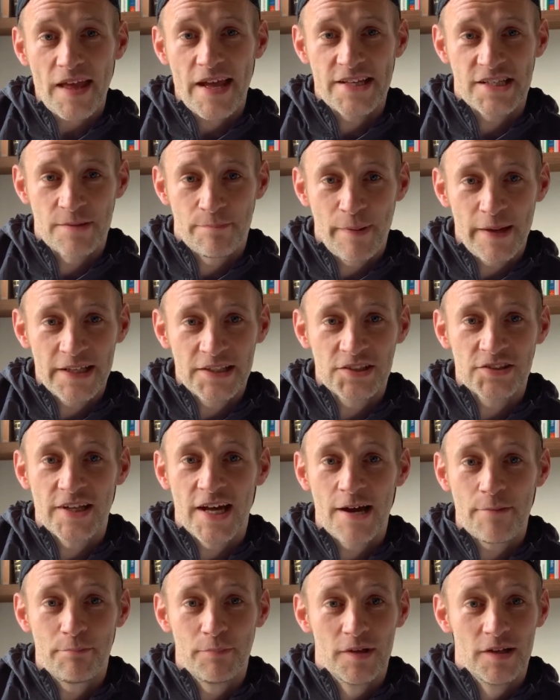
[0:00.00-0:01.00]
It's a big
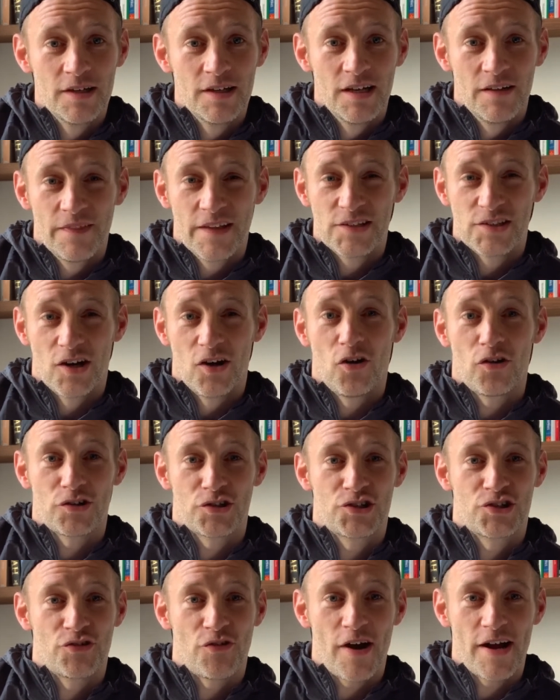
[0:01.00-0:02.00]
step. There's a lot of
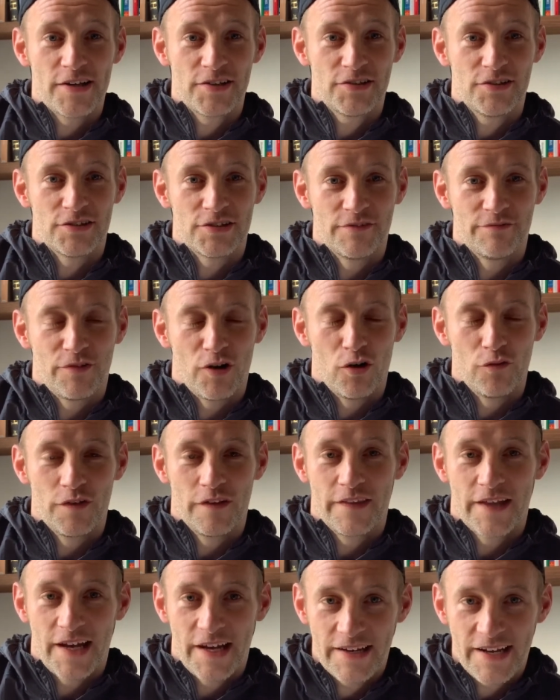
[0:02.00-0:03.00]
stress that's involved
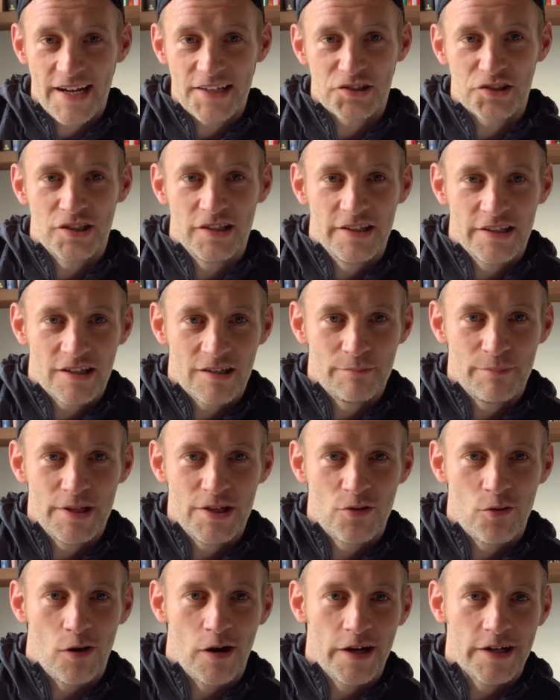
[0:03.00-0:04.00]
in that, and actually it can be
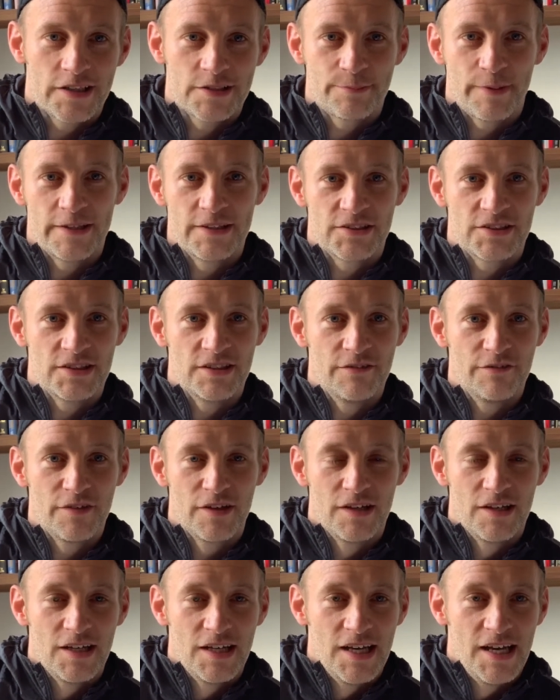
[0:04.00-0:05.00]
quite expensive.
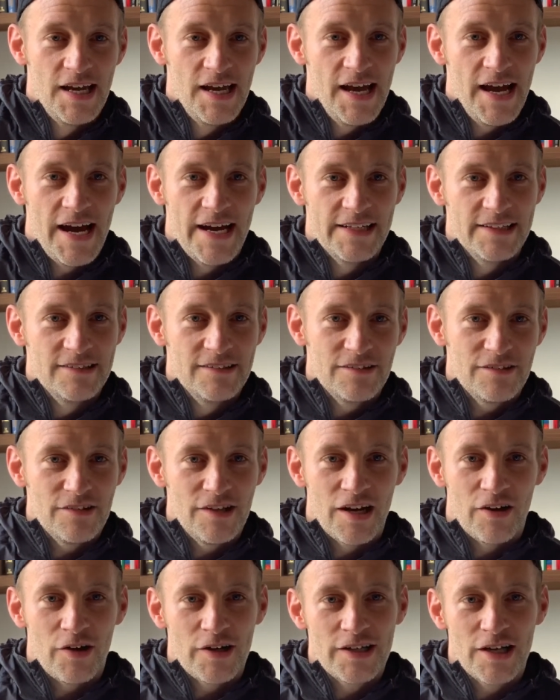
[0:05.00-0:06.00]
And, you
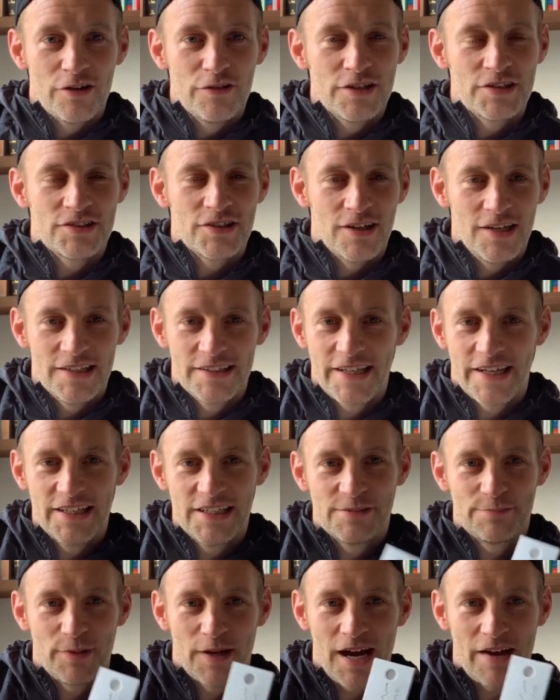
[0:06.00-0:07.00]
know, I know this is early
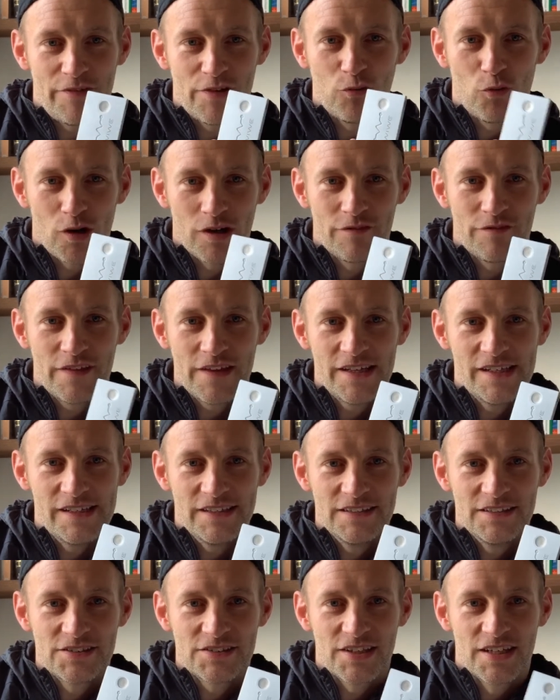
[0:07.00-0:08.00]
days, but having one of
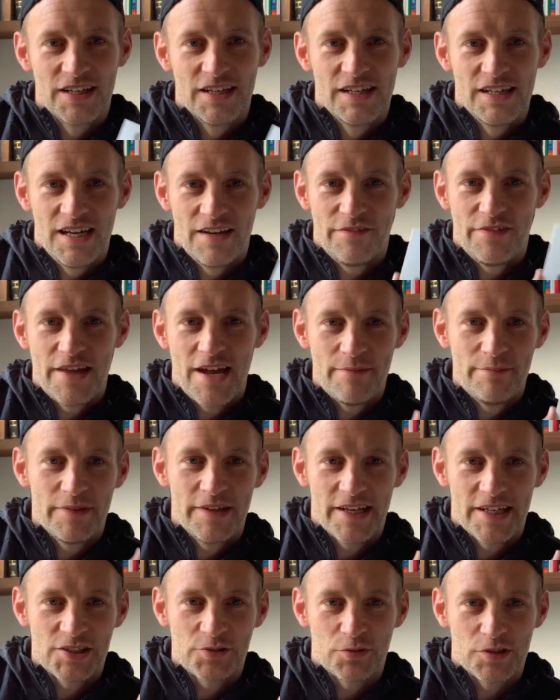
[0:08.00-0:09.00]
these, if the
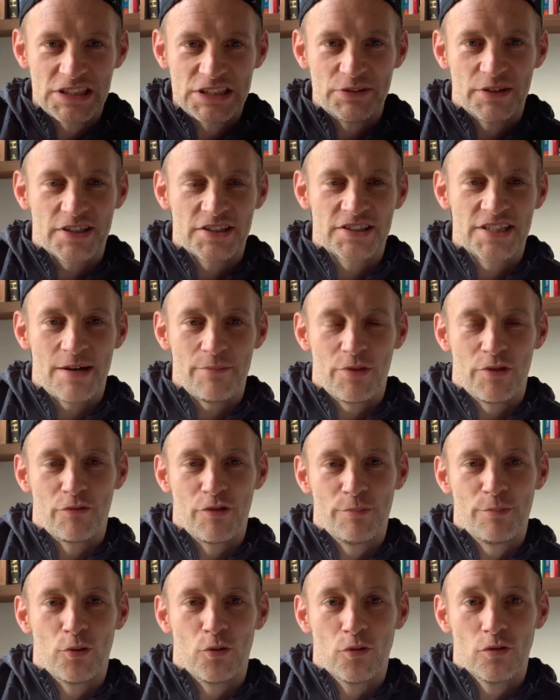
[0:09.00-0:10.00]
MDS were to accept the
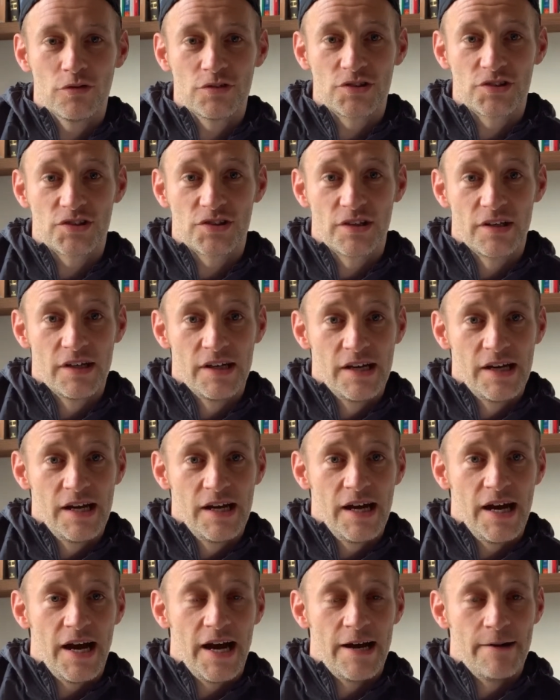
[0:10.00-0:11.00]
reports,
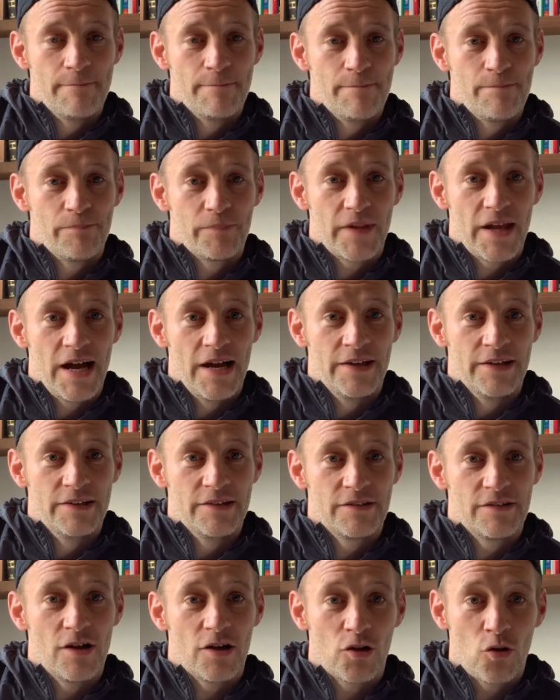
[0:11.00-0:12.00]
and
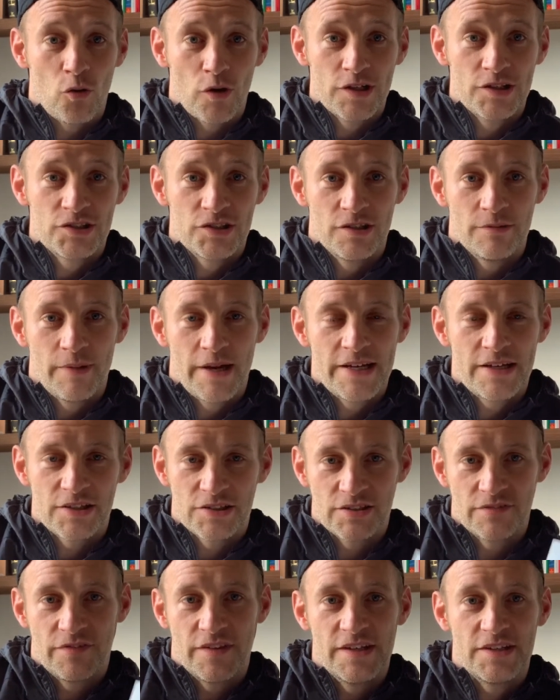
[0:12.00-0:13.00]
according to the
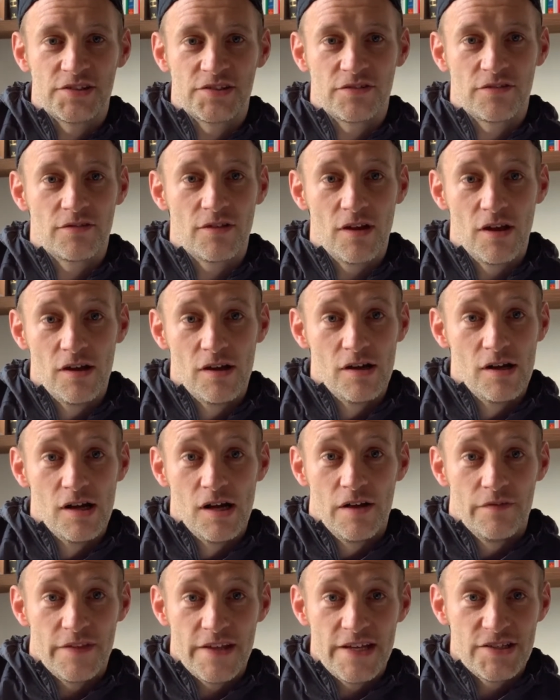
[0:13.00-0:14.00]
makers of this,
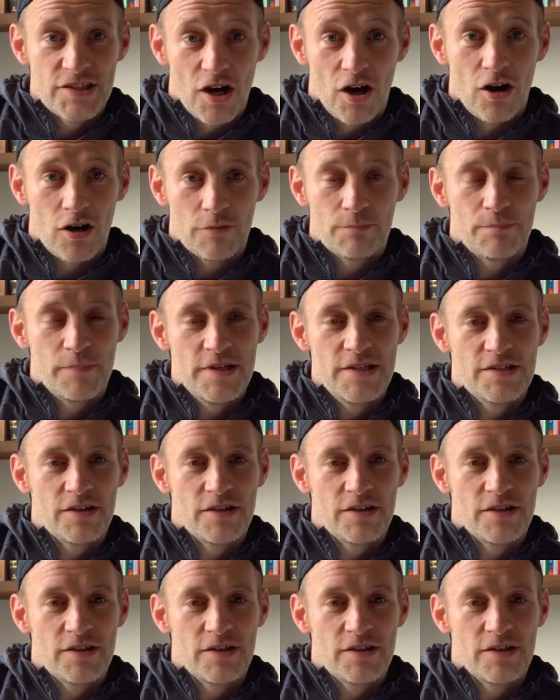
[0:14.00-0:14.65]
these are